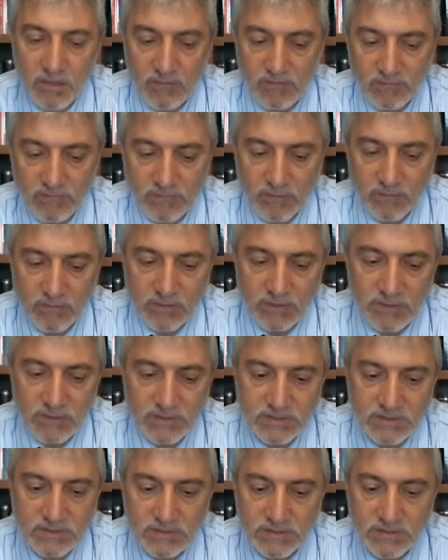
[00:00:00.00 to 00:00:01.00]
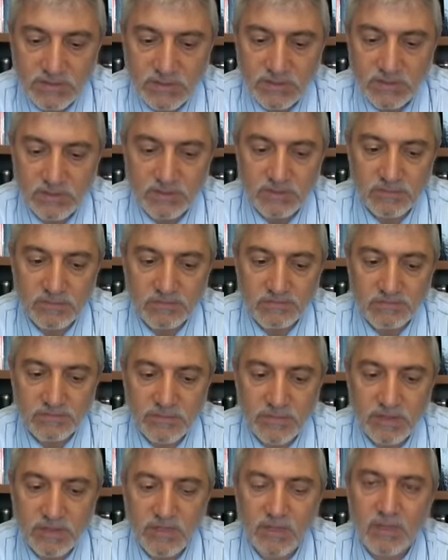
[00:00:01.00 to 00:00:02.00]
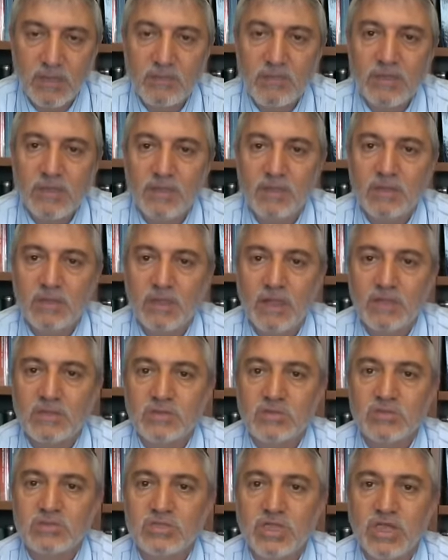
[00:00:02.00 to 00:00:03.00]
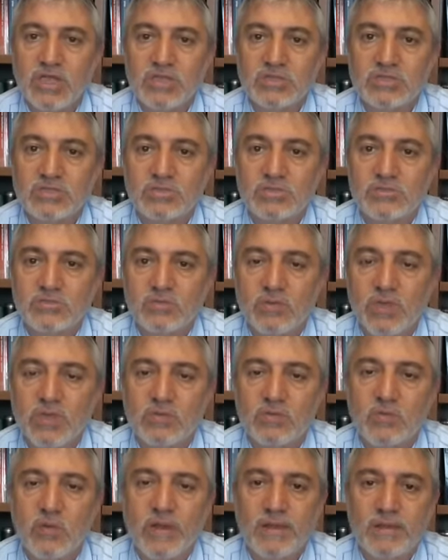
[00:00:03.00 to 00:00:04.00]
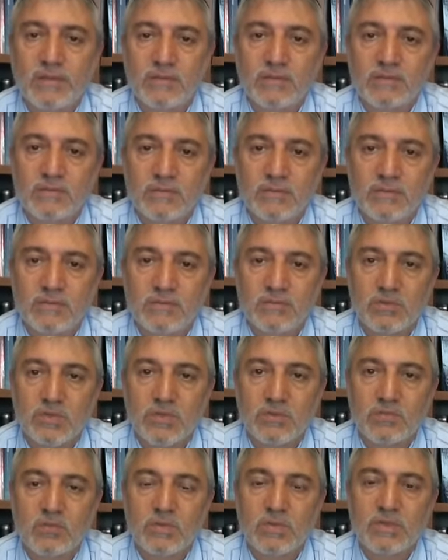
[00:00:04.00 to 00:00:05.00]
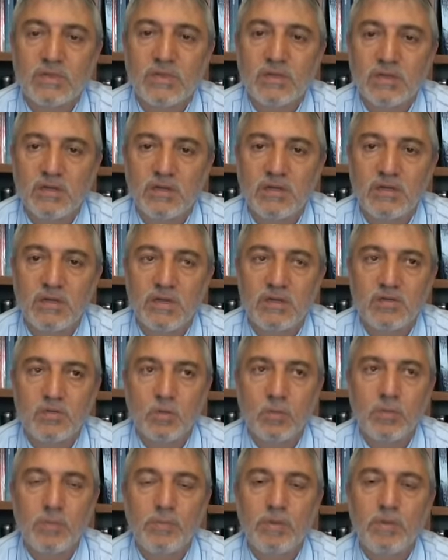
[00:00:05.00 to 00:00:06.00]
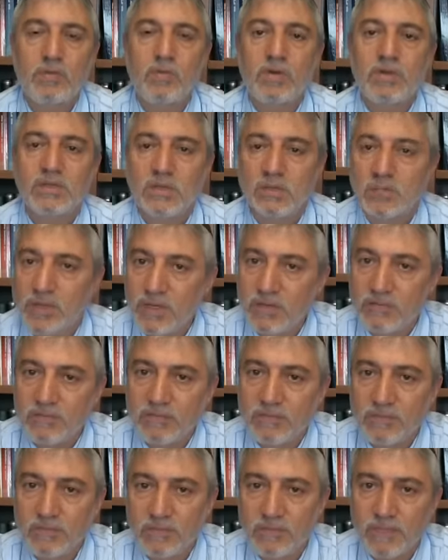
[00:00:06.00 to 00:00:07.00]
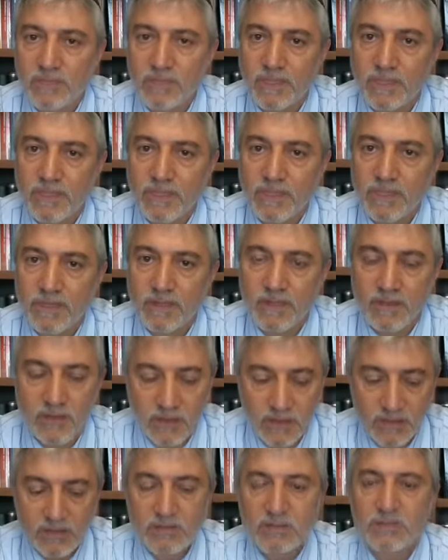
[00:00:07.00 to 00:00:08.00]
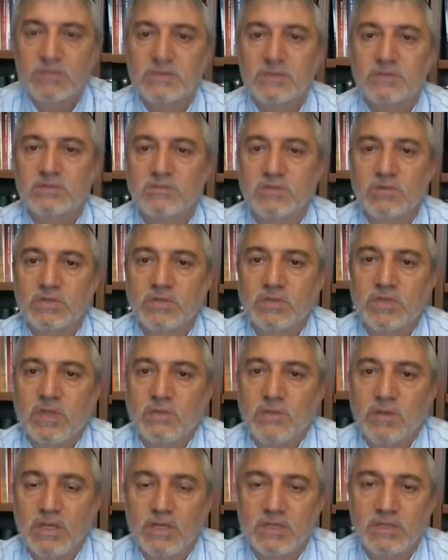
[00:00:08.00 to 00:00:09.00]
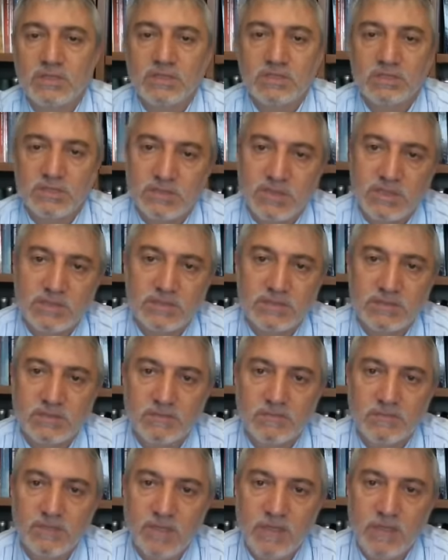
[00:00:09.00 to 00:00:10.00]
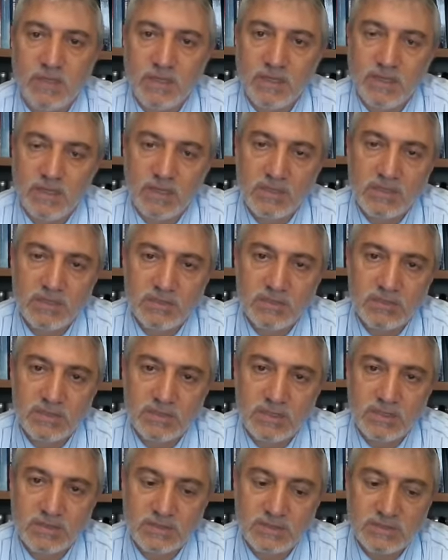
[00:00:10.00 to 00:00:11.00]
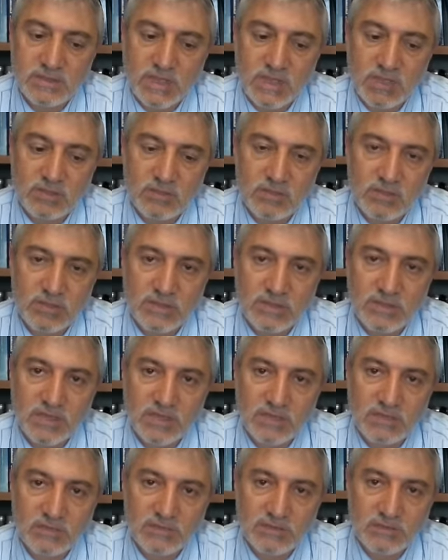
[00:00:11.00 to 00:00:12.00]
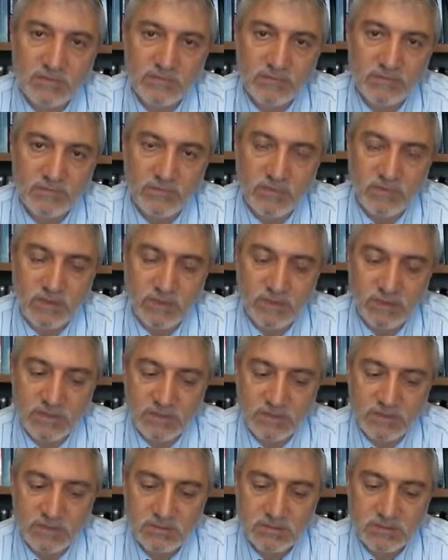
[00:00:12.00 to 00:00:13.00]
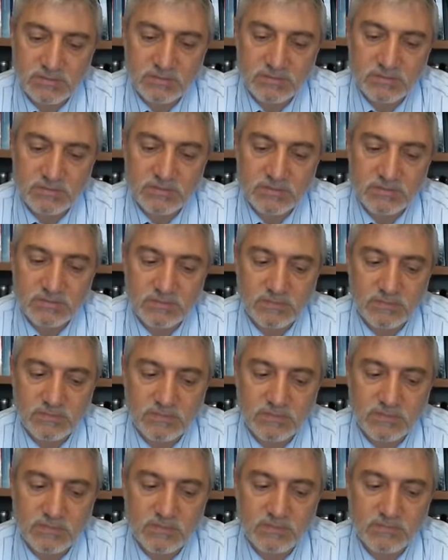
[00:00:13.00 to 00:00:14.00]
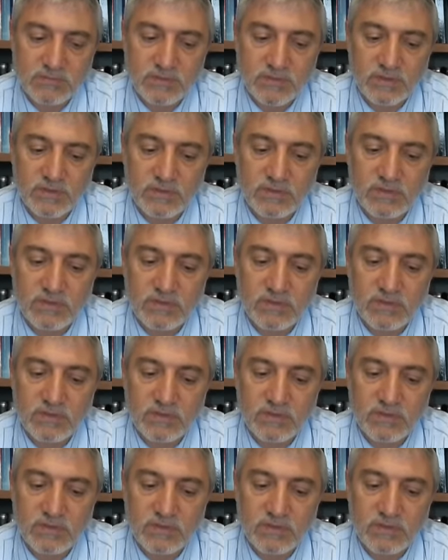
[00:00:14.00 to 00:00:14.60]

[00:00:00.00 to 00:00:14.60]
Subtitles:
of doing this dynamic interchange to get what? To get what here and to repair what above. This is what Kabbalah teaches us. It teaches us exactly the details of all this different